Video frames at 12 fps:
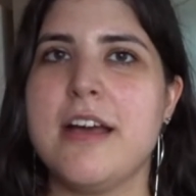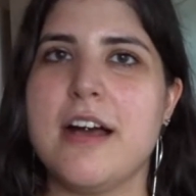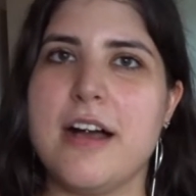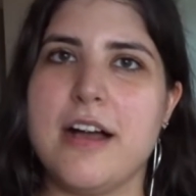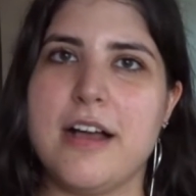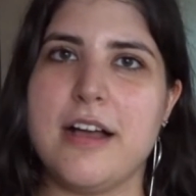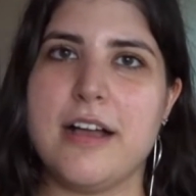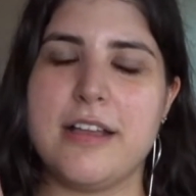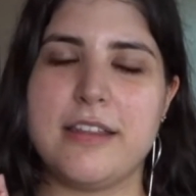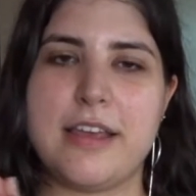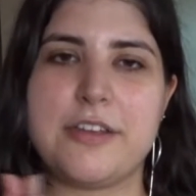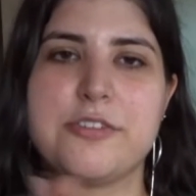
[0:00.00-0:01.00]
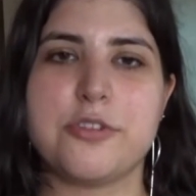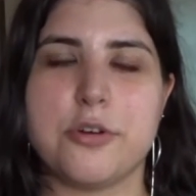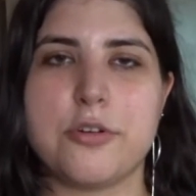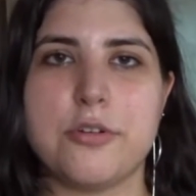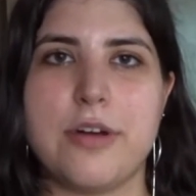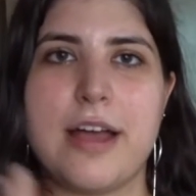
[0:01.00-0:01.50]
uh, like
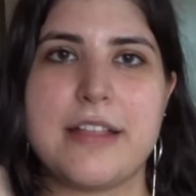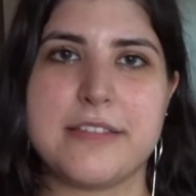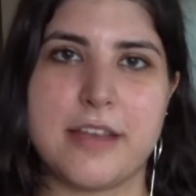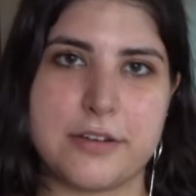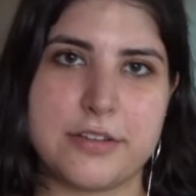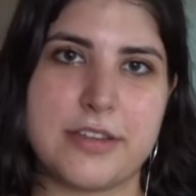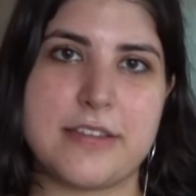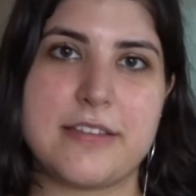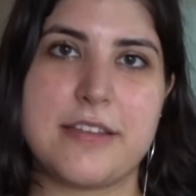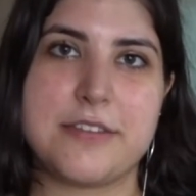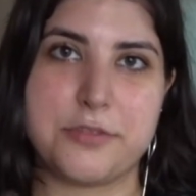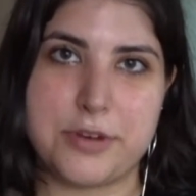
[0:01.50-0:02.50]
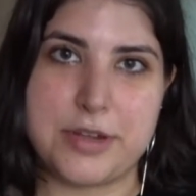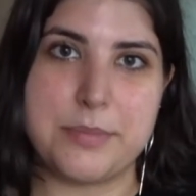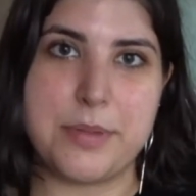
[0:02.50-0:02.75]
Shoko and Sakuta's history